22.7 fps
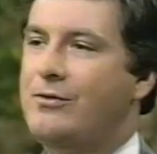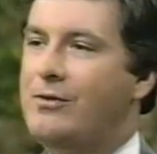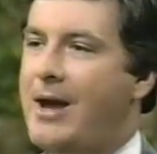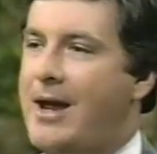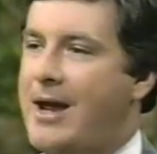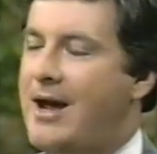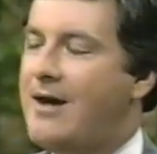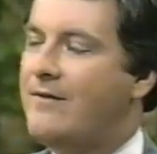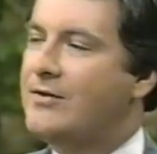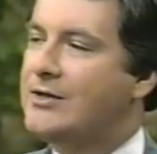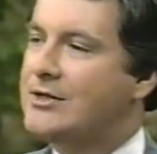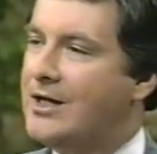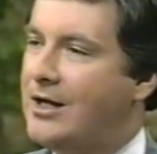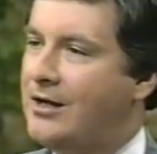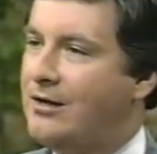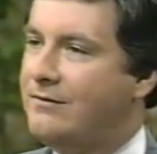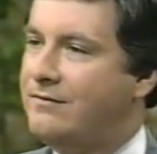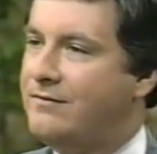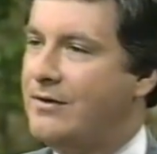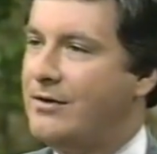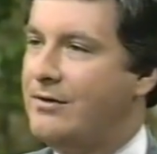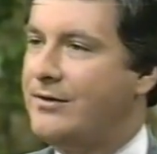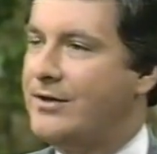have a
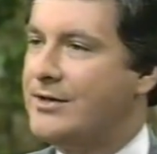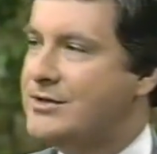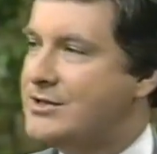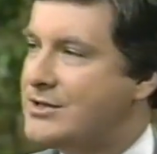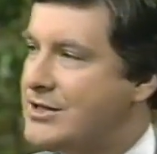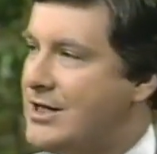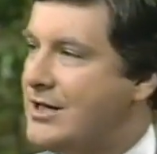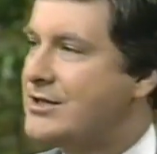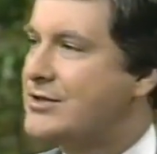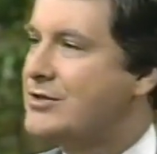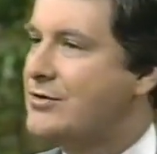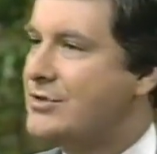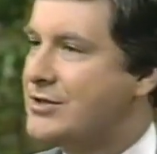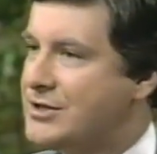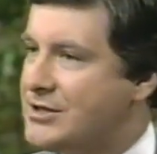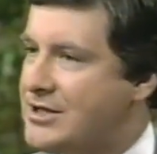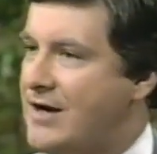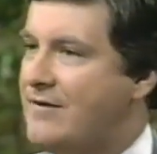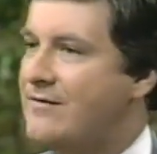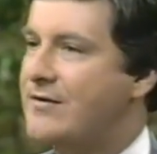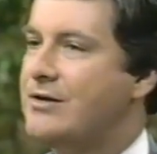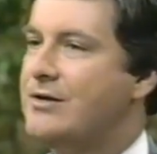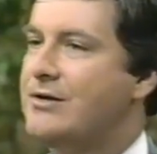telephone that's six or
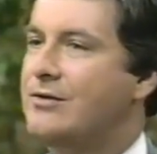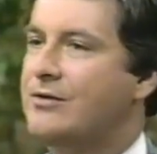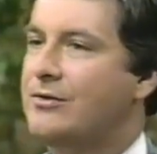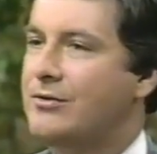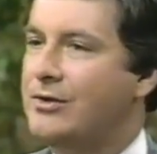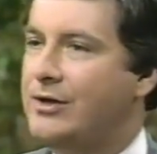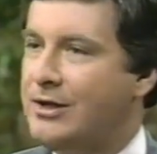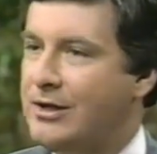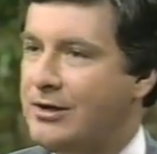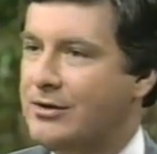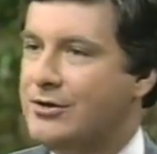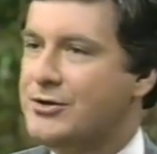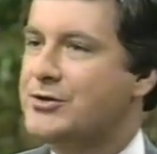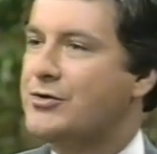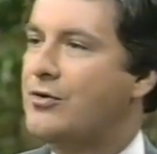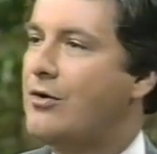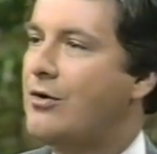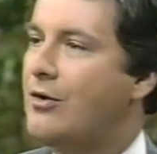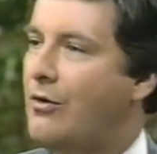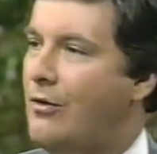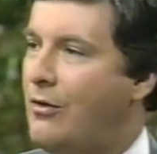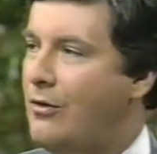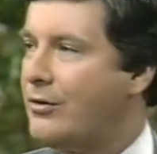seven years
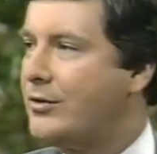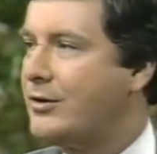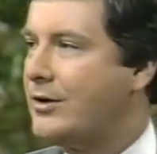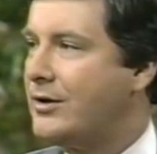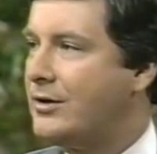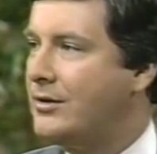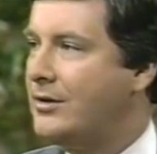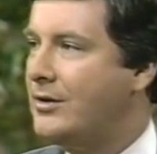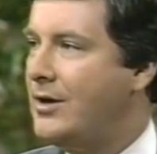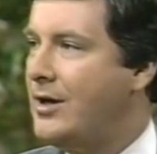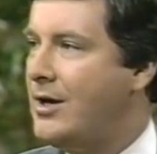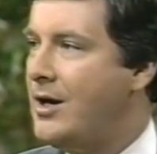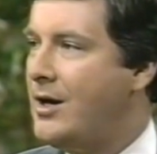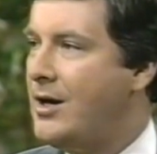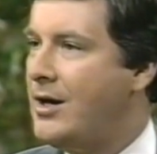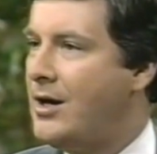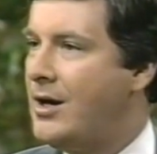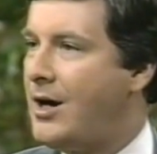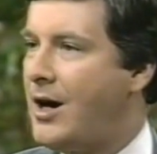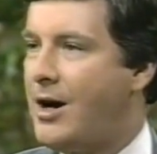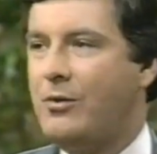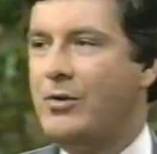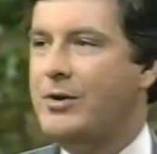or older,
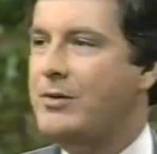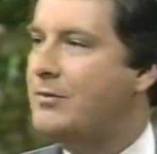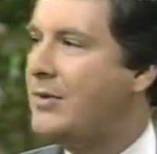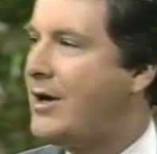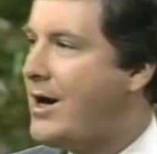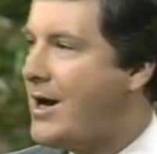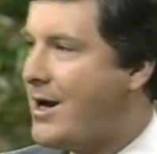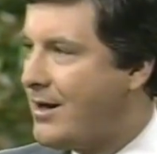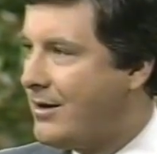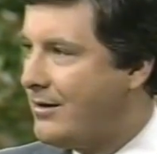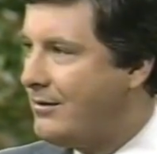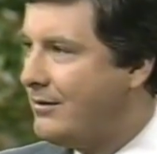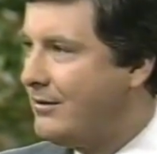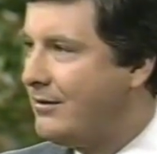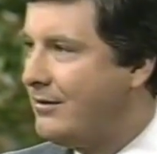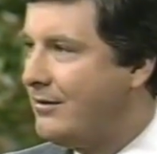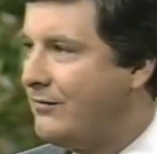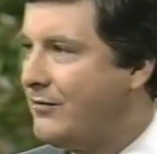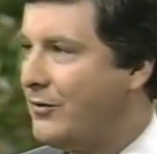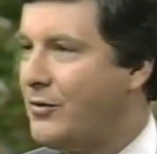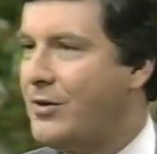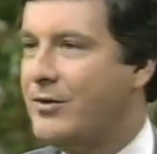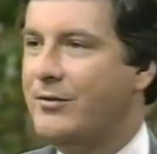I wouldn't buy it
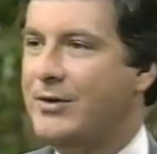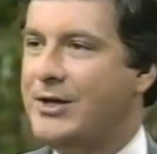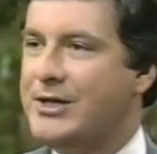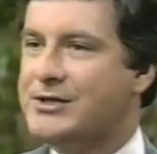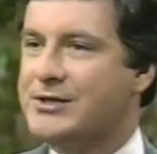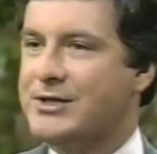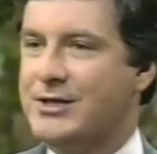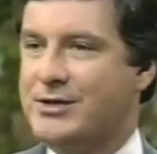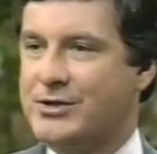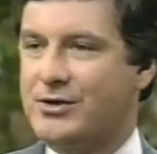for one reason.